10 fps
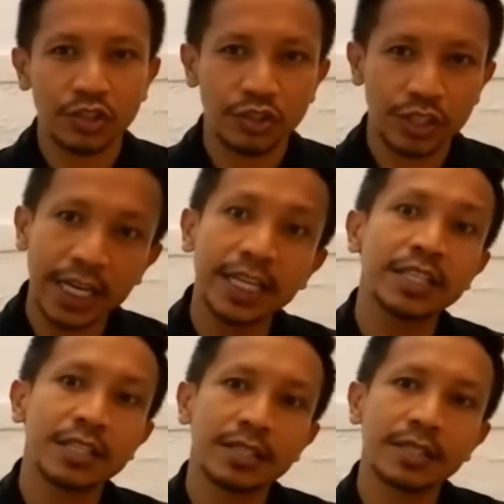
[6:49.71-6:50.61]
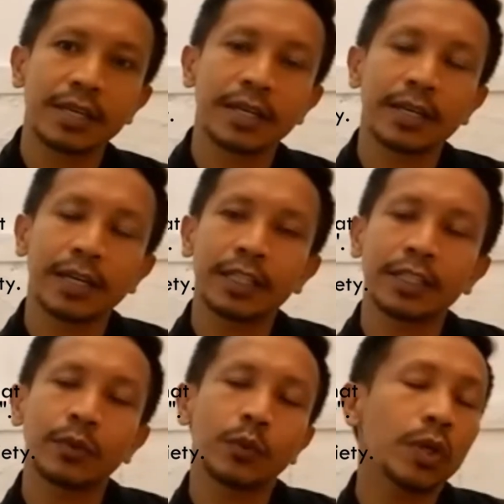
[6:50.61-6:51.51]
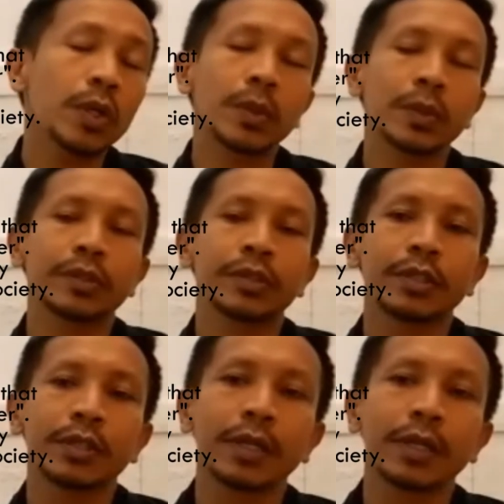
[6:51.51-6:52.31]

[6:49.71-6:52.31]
changes in the world.